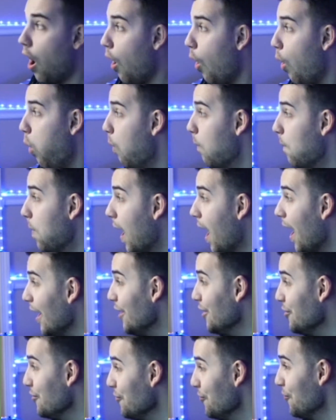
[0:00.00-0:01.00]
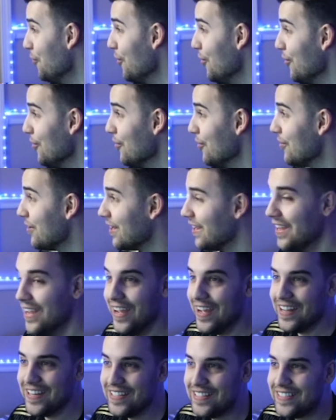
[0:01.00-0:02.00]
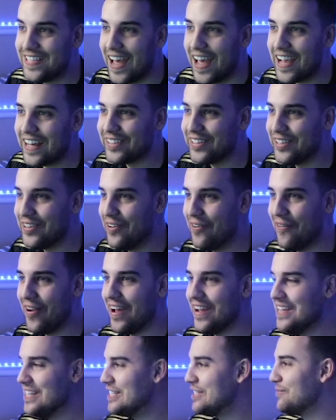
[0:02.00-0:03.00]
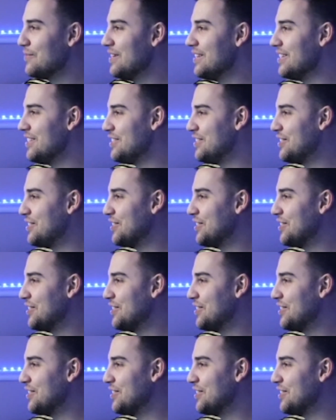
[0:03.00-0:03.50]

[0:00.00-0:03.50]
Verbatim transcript: Oh my word! Declan Rice with a